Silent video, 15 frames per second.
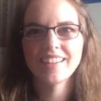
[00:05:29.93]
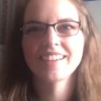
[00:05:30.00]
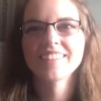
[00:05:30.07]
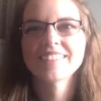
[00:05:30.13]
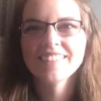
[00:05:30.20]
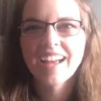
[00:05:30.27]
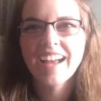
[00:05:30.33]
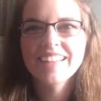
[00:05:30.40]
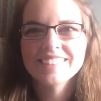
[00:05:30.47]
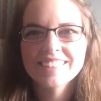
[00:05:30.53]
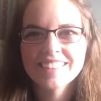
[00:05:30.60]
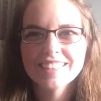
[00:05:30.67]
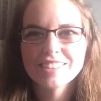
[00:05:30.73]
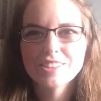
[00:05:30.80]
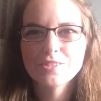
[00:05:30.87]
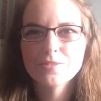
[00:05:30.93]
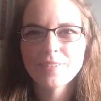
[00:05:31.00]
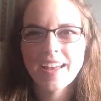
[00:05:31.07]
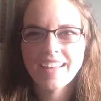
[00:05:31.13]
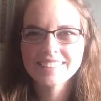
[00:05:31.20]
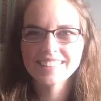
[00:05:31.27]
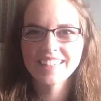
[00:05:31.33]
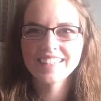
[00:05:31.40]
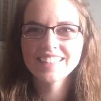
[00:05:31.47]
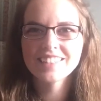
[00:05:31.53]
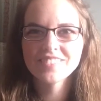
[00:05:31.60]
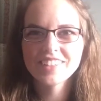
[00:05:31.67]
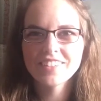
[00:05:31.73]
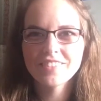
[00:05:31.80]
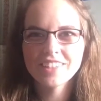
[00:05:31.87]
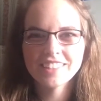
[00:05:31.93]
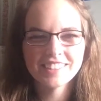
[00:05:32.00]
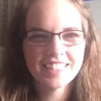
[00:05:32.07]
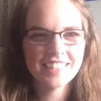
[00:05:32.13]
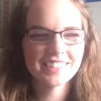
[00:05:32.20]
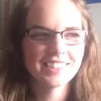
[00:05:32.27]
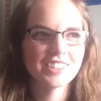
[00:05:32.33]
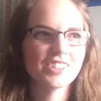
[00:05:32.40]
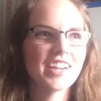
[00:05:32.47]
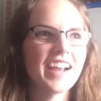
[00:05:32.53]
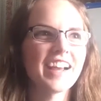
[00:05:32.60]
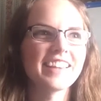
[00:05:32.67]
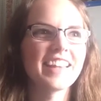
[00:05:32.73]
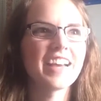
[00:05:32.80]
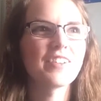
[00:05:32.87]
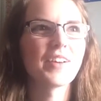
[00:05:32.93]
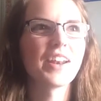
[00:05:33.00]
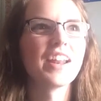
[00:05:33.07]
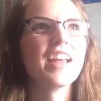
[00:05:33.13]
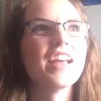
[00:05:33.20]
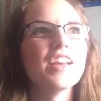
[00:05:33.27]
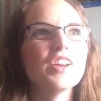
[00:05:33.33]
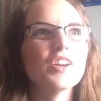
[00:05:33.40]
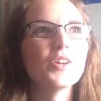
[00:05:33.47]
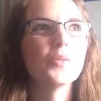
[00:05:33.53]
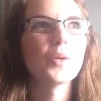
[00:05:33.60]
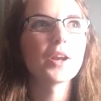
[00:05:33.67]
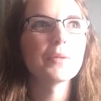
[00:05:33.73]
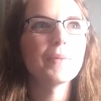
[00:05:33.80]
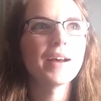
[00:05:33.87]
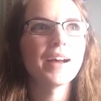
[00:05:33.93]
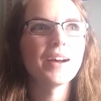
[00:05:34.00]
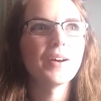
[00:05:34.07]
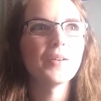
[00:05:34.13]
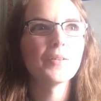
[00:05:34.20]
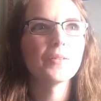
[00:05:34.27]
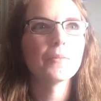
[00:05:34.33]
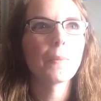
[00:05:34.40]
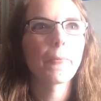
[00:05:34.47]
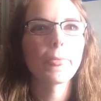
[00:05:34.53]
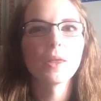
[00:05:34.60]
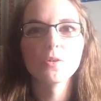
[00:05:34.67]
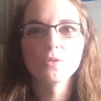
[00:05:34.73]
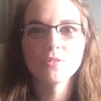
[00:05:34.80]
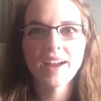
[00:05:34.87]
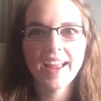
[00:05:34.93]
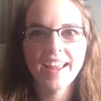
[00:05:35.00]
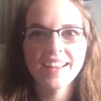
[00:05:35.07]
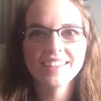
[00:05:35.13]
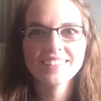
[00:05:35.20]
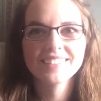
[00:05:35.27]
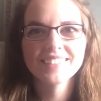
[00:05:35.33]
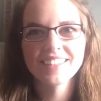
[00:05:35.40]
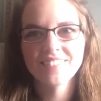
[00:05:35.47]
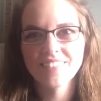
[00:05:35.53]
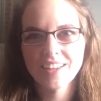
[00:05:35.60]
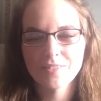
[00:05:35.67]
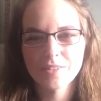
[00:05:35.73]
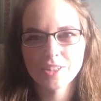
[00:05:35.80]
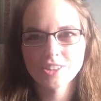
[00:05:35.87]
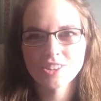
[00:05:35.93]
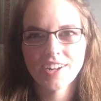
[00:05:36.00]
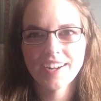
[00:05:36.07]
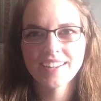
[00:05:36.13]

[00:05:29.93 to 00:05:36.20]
I did it too fast. I didn't even give you a chance to try on that one. What about ray? Give that one a try.